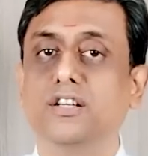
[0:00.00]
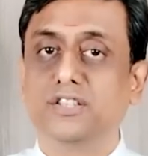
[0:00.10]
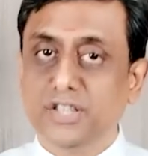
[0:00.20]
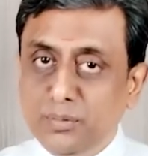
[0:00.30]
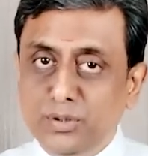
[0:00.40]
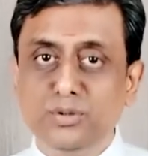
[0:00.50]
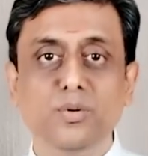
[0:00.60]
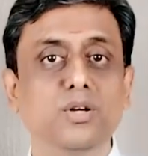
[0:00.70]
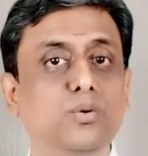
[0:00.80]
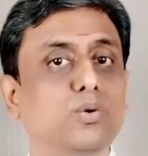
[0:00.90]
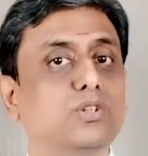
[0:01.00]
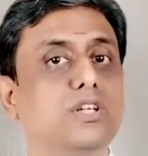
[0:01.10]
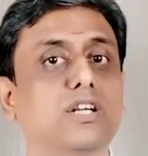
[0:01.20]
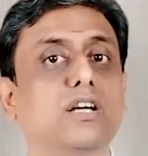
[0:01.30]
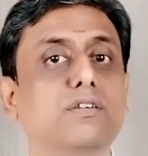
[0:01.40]
She was the one who was a
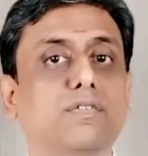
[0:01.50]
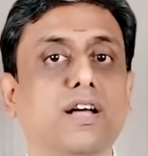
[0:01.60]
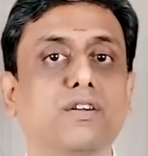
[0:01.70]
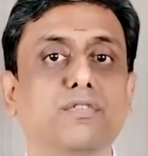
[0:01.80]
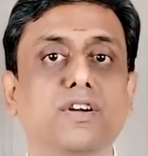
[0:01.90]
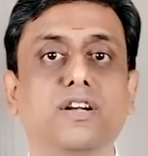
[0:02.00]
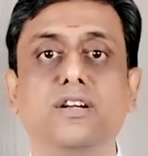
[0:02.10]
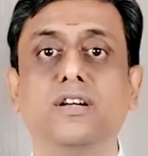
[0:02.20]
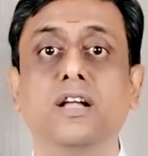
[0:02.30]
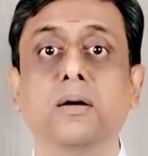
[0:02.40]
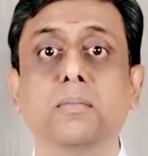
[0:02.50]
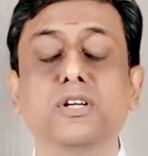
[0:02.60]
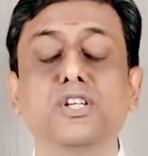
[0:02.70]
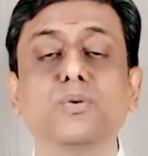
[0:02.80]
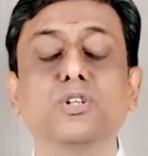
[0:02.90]
real fan of Federer. But
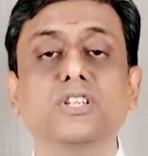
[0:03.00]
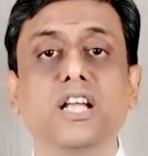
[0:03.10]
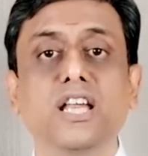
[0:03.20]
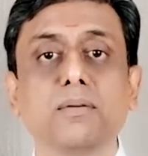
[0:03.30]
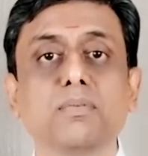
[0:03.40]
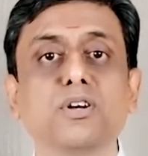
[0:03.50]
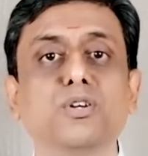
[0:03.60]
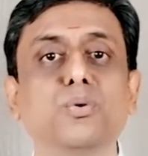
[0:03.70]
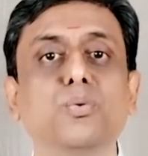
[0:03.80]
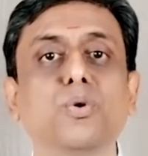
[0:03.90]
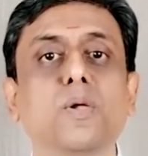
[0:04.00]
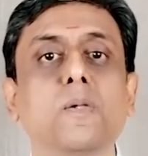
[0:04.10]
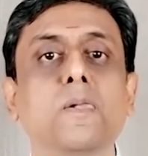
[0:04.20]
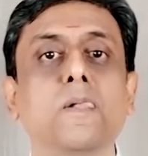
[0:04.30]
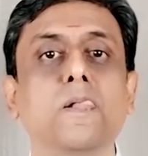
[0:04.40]
she was unable to
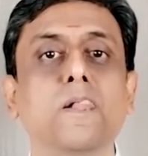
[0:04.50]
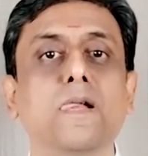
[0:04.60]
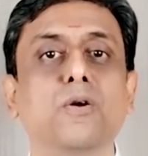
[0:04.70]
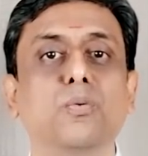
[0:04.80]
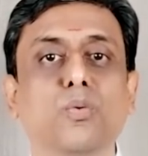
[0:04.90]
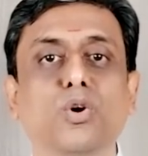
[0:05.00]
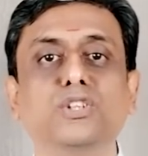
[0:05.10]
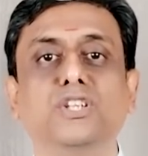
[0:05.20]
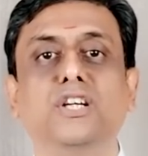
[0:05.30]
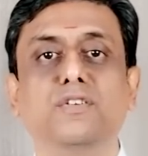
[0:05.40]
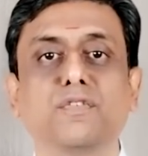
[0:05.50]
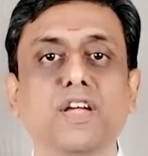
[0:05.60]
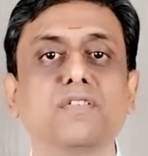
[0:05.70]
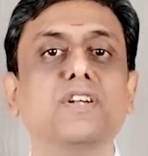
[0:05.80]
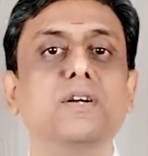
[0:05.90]
watch her
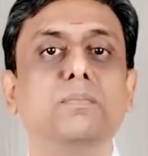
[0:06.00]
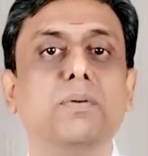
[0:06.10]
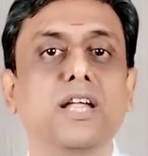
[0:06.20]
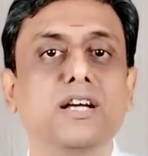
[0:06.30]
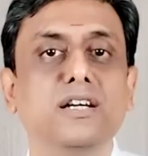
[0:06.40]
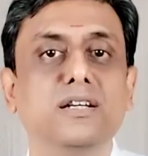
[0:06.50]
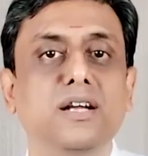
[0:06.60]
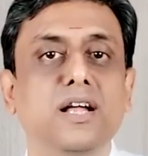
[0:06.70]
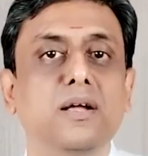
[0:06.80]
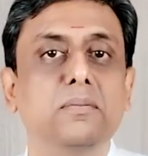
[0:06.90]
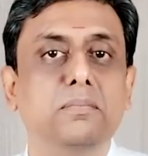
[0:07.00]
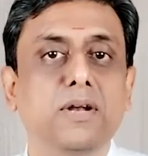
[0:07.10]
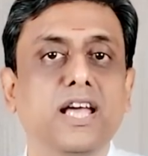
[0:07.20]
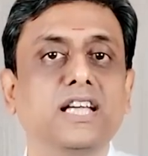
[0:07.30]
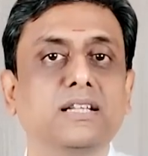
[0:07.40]
favorite player
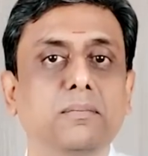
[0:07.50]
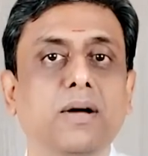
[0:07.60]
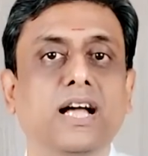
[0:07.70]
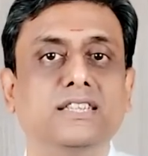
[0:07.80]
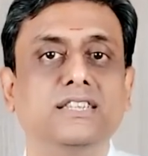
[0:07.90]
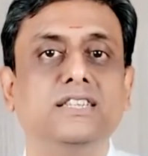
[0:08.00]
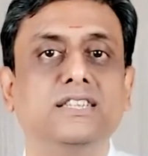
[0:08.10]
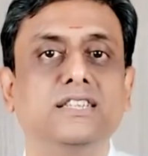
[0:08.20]
playing the match.